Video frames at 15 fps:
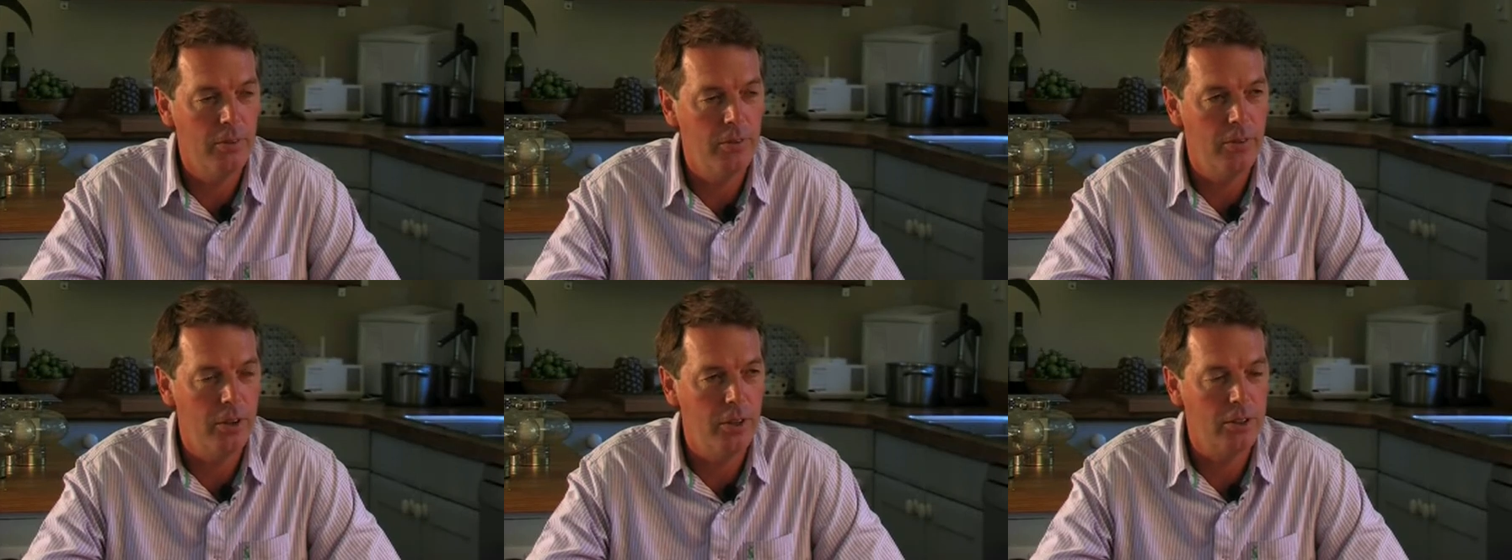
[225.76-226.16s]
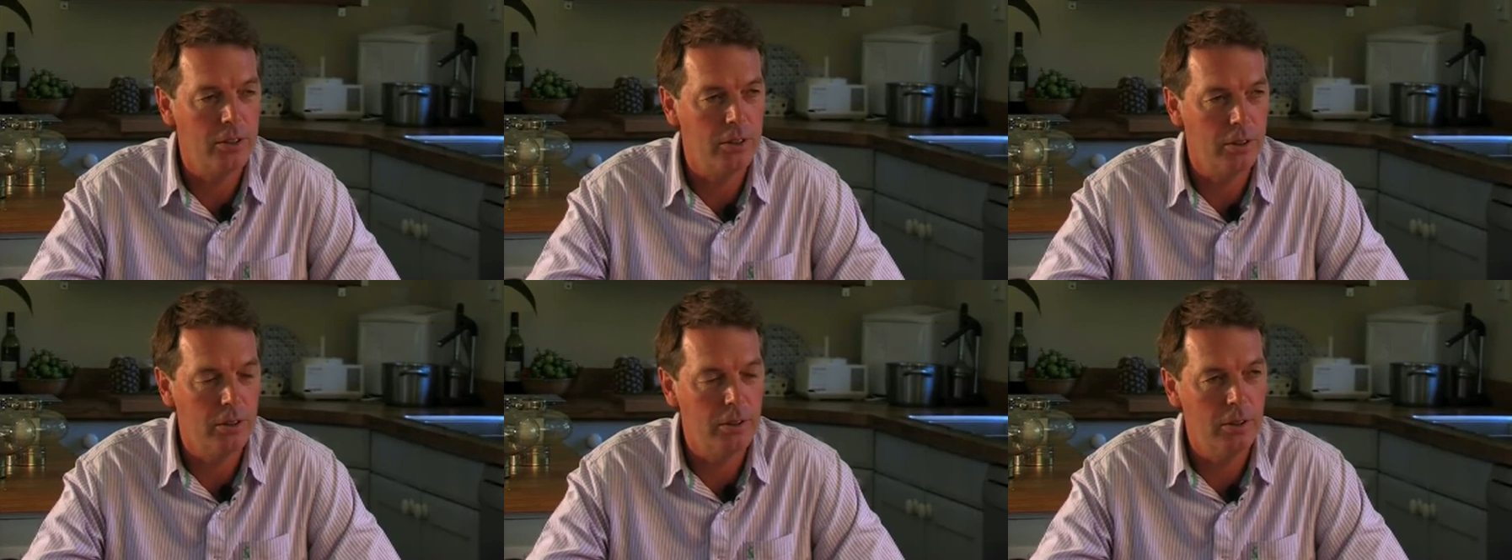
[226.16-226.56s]
that
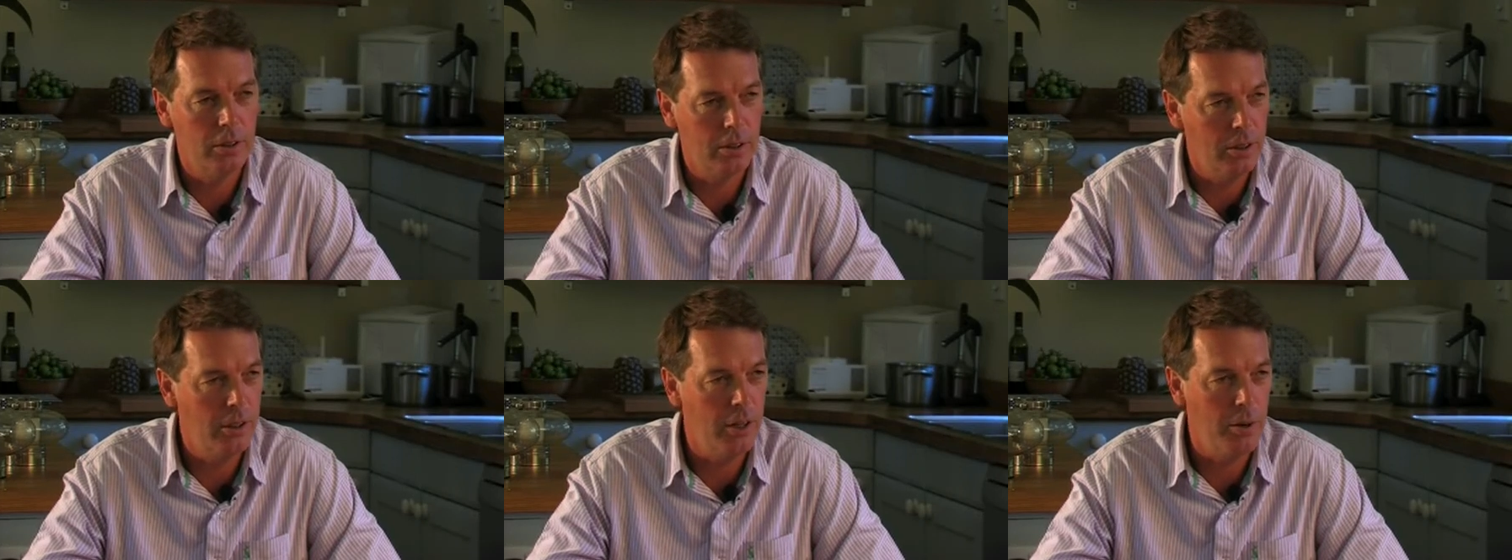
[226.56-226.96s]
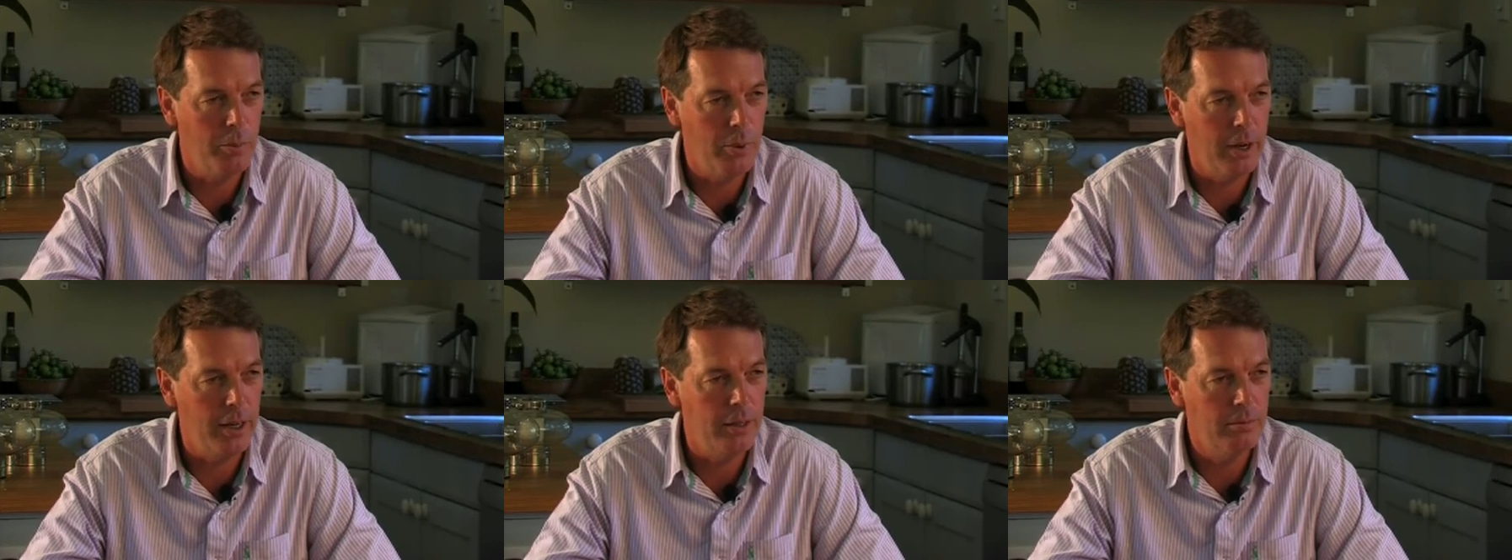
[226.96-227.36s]
you don't
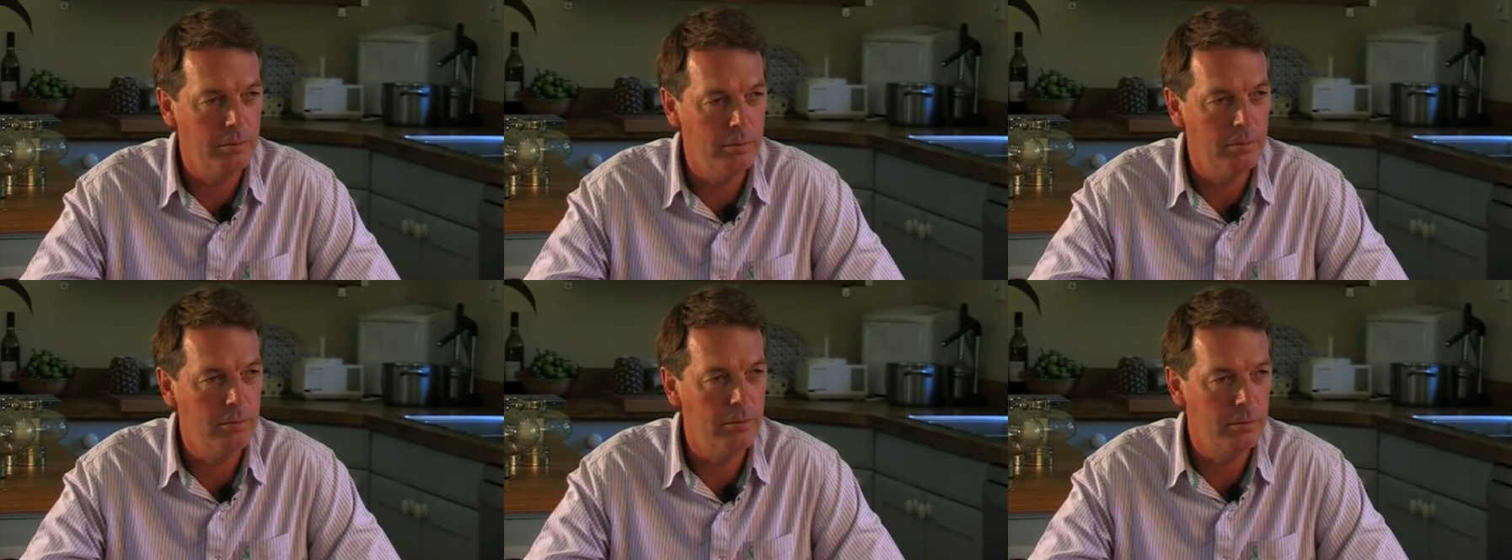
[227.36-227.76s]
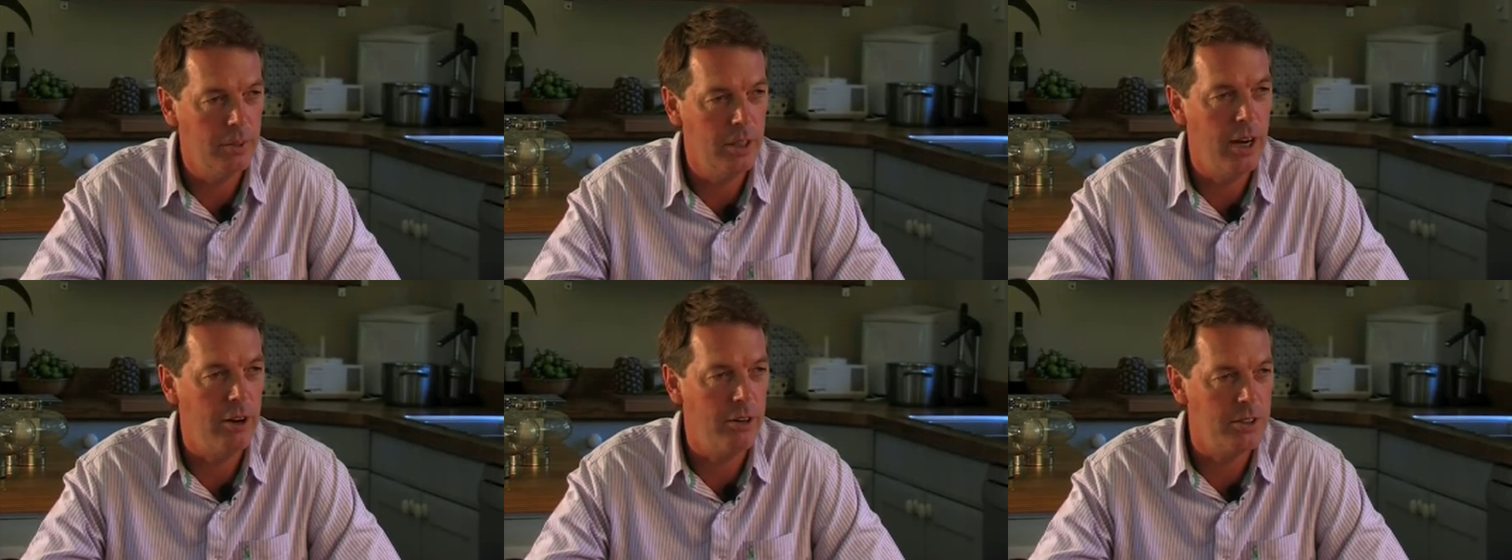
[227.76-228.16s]
pay
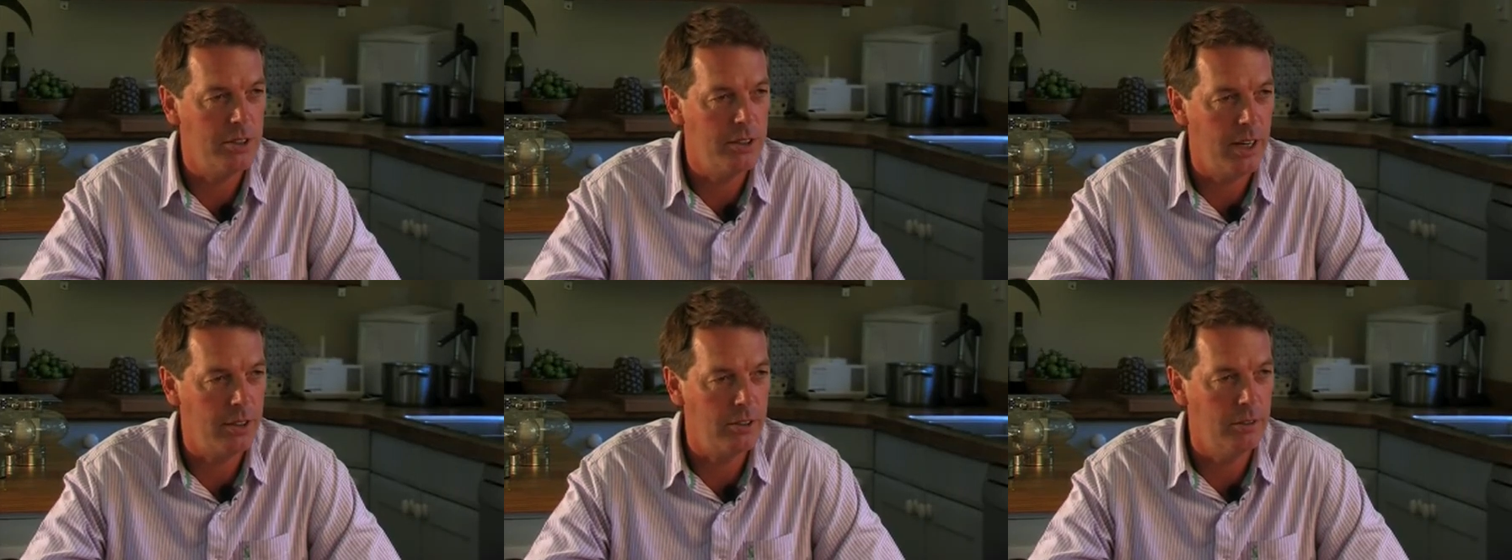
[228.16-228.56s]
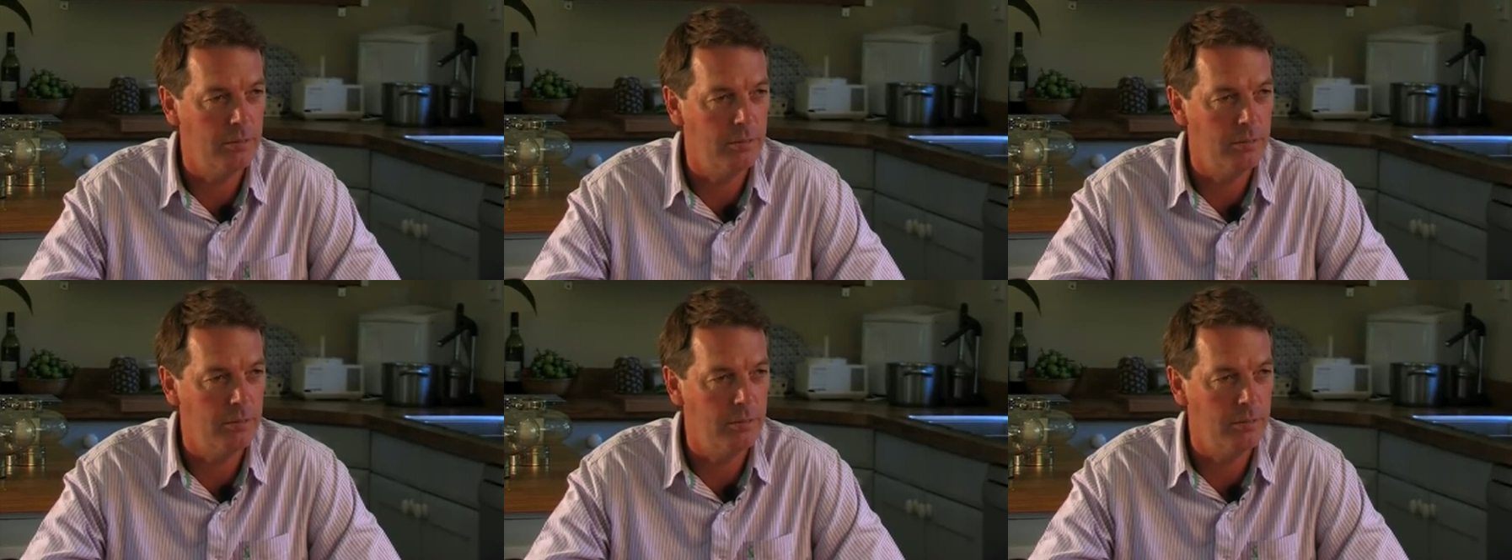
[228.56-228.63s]
inheritance tax on.